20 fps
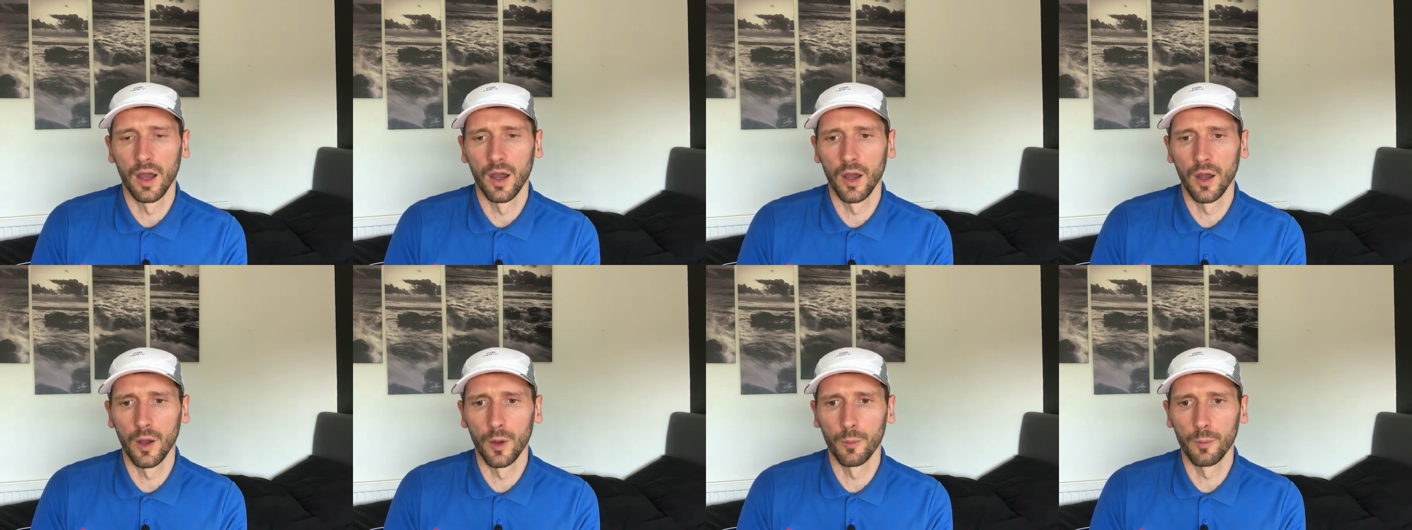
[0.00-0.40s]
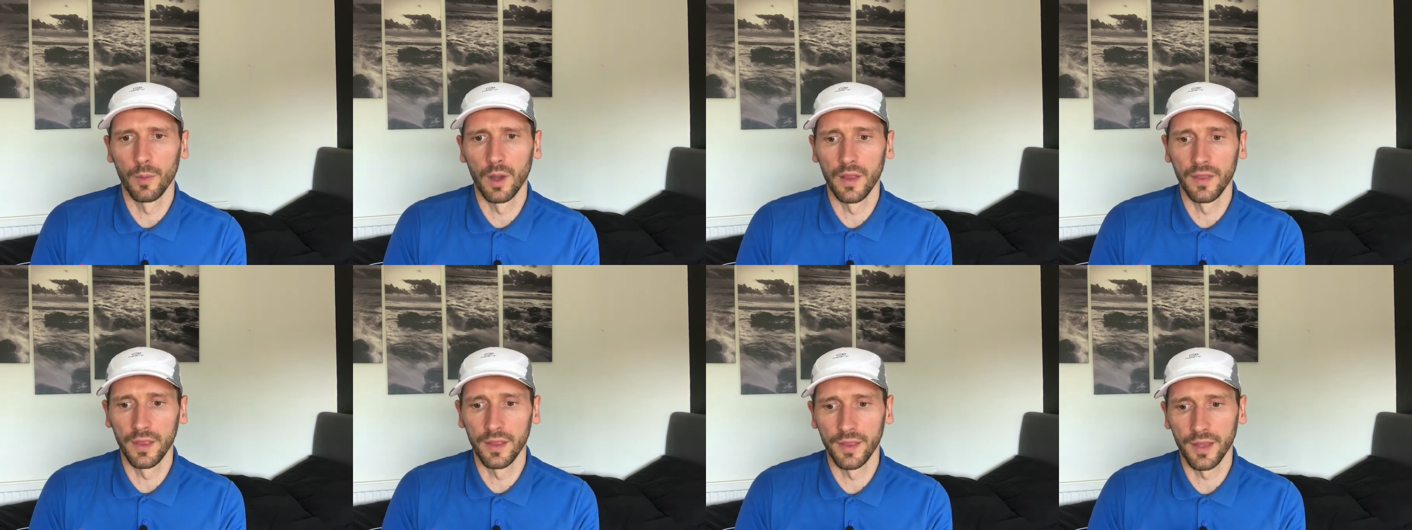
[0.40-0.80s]

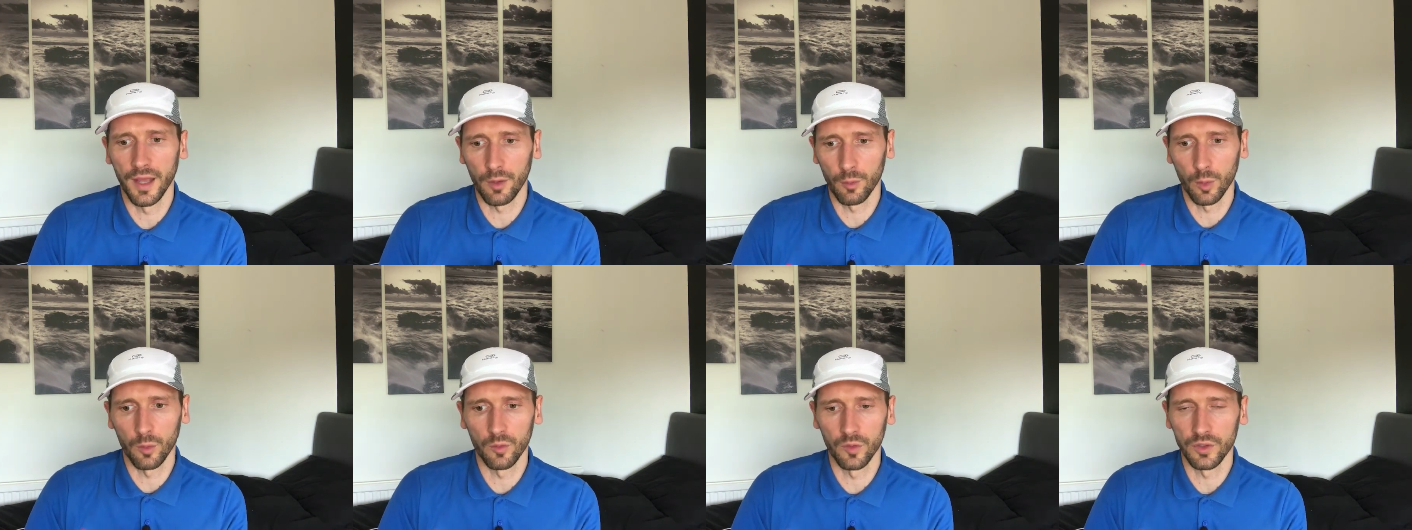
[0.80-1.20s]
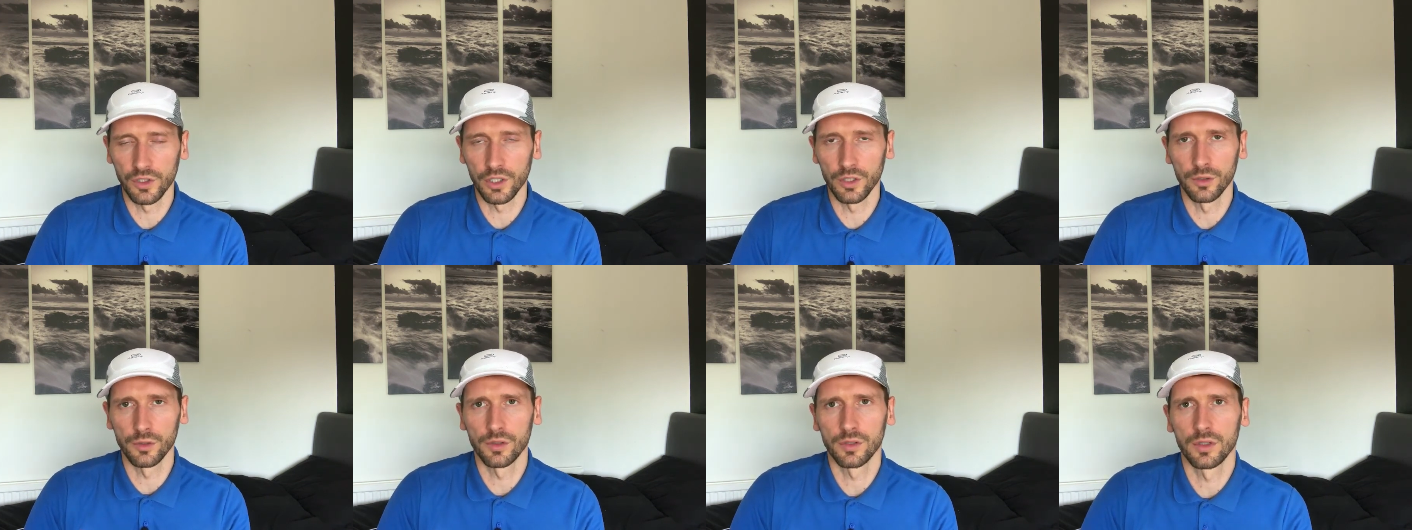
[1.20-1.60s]
and then that will
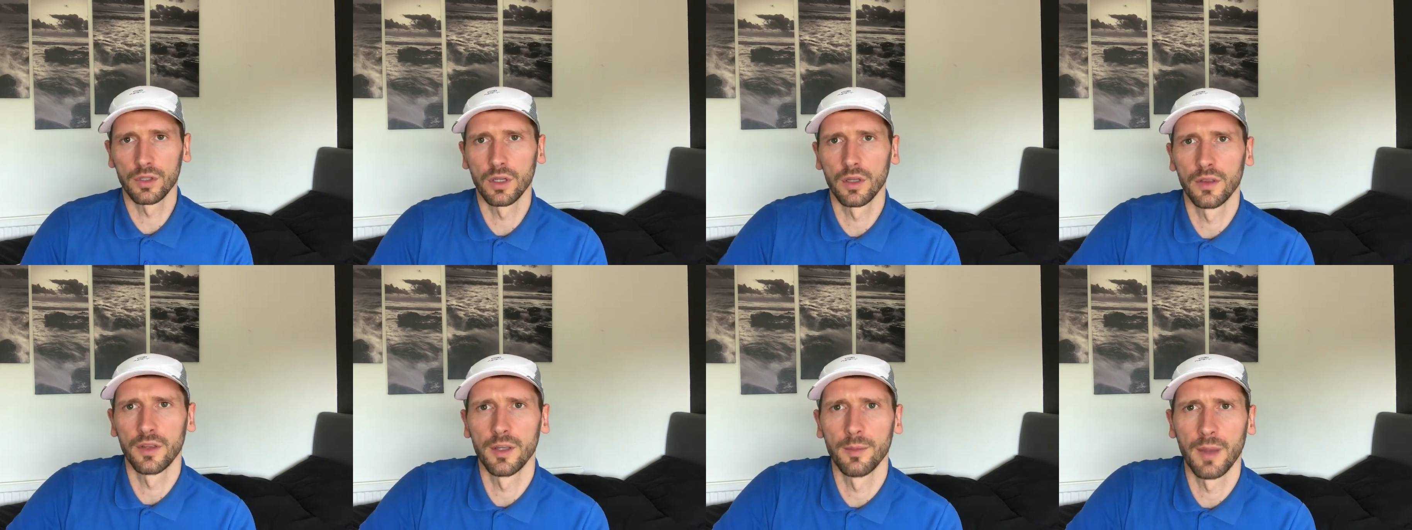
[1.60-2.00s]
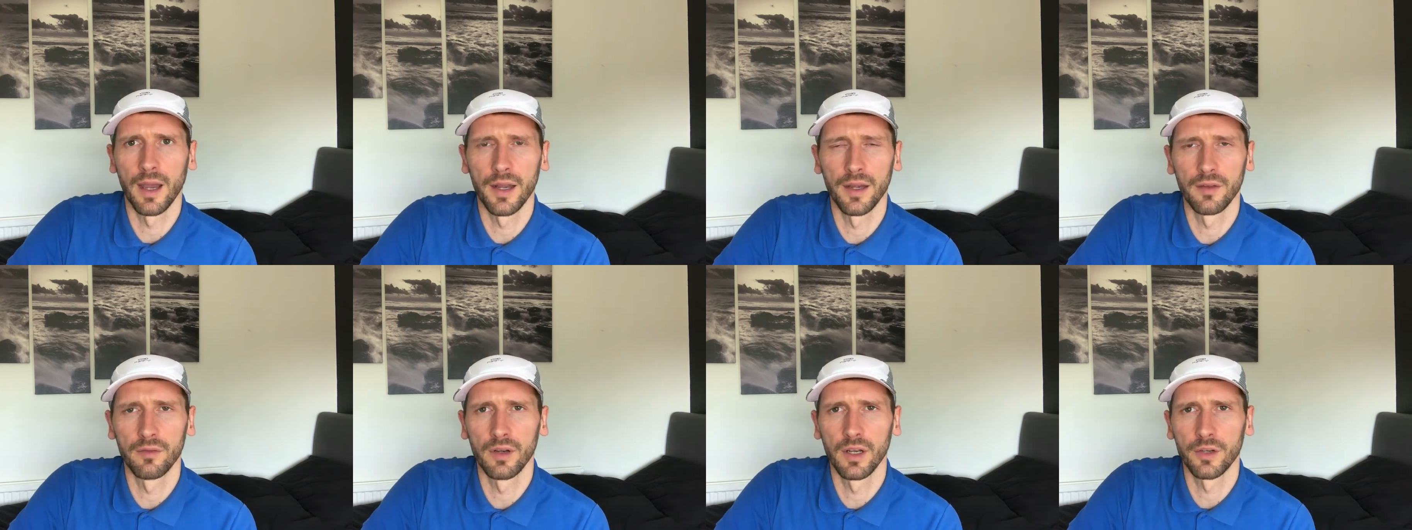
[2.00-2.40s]
reduce the
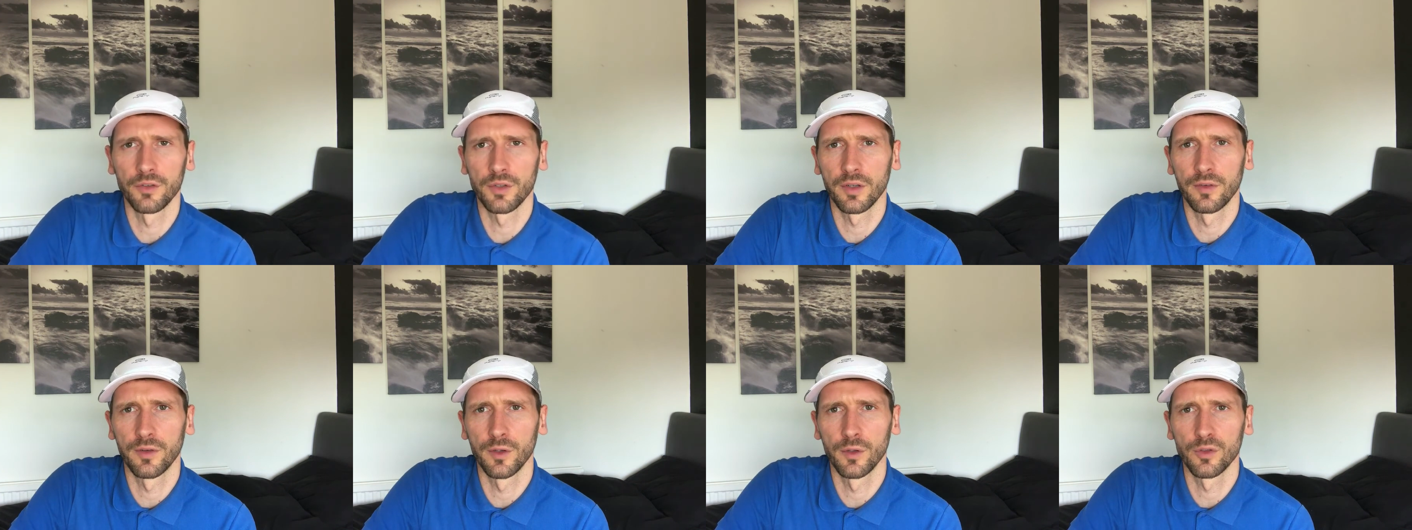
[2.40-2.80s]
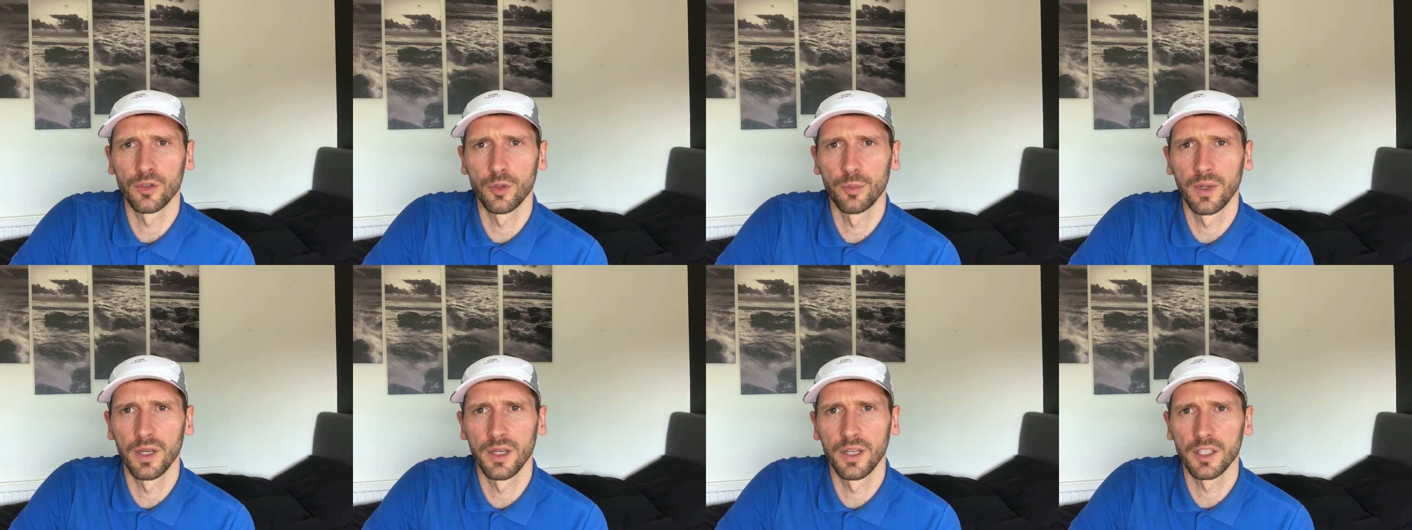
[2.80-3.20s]
amount of electric
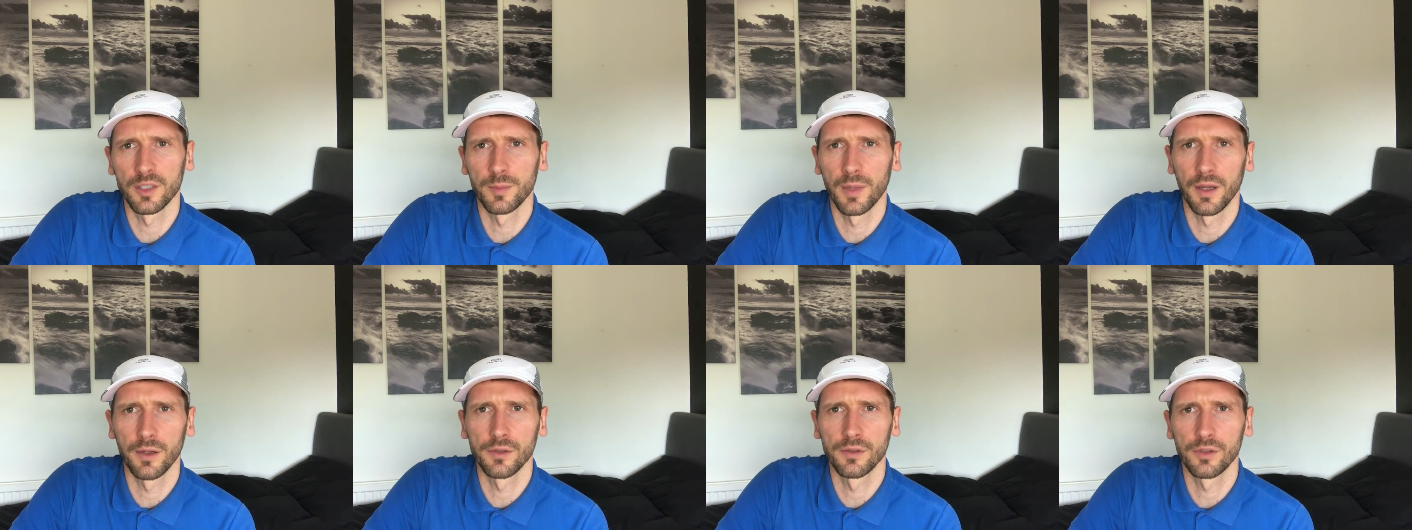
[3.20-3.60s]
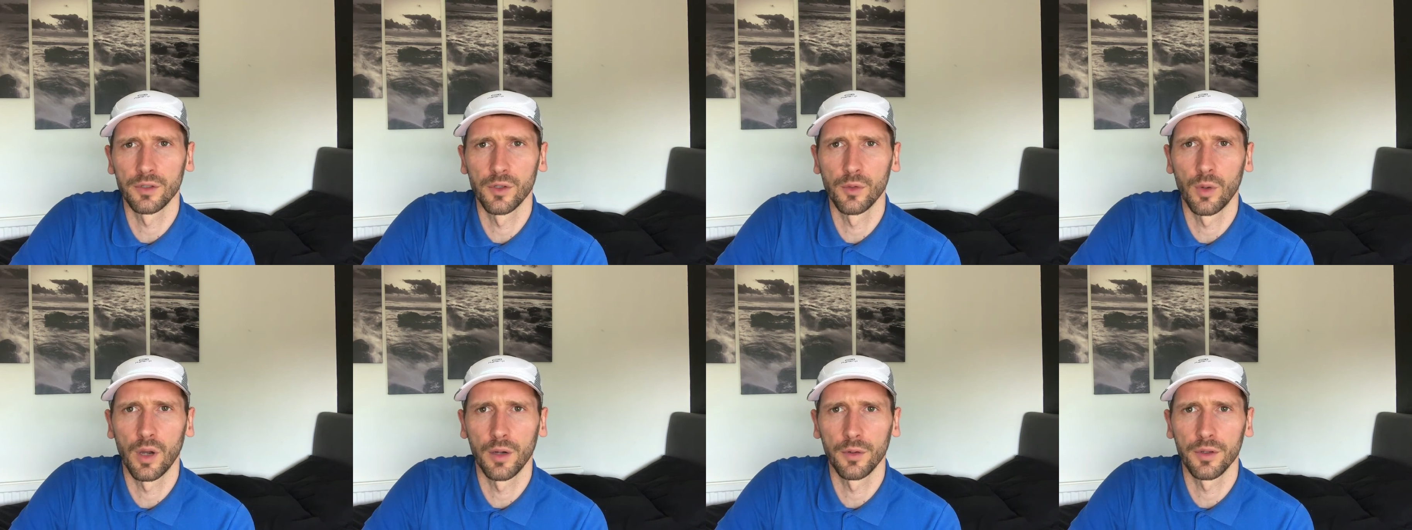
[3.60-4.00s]
fields you're being exposed
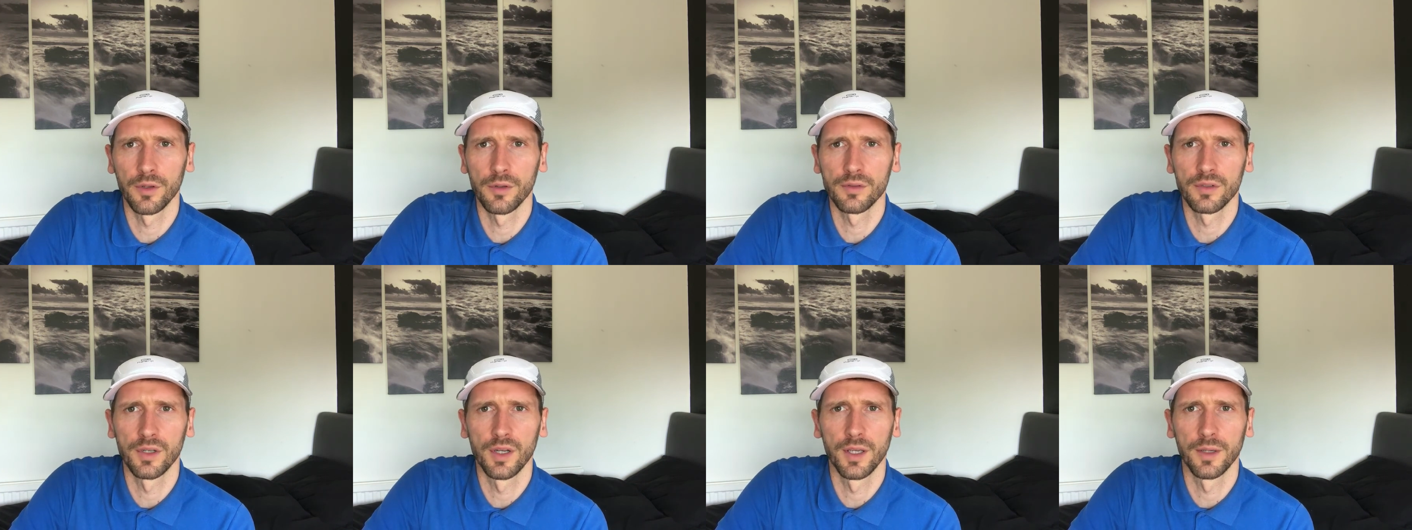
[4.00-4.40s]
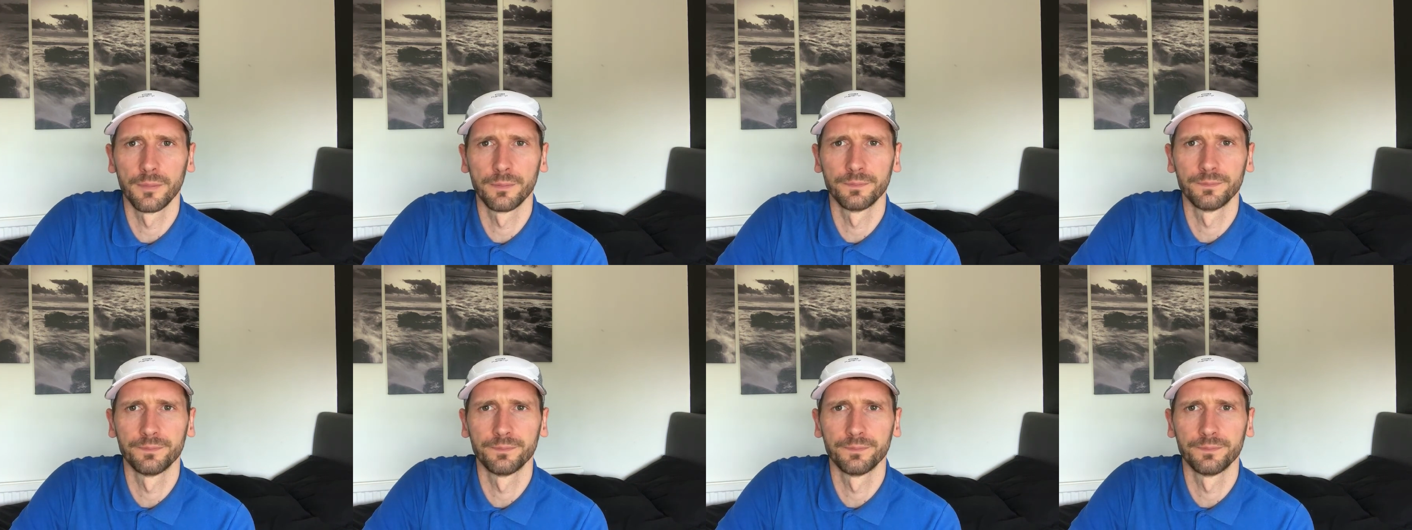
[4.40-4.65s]
to while using it.